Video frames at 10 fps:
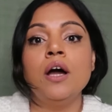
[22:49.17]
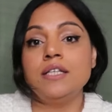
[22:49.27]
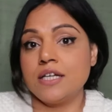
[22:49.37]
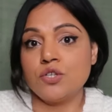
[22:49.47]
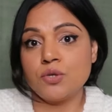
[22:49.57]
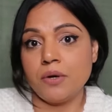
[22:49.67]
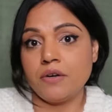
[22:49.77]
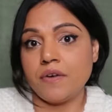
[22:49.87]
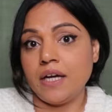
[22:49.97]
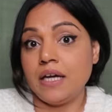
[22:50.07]
does
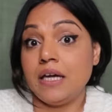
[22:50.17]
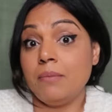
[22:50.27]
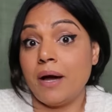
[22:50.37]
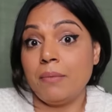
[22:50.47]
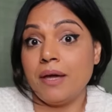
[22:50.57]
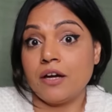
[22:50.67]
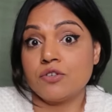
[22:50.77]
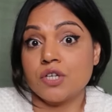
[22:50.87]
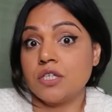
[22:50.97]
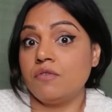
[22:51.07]
joinery, he might make our
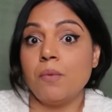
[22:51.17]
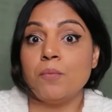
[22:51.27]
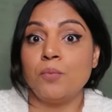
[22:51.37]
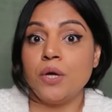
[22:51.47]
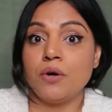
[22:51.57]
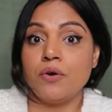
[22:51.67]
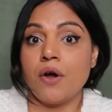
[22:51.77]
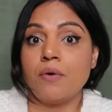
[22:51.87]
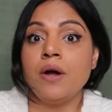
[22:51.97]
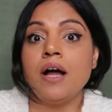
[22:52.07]
dressing room, we don't know.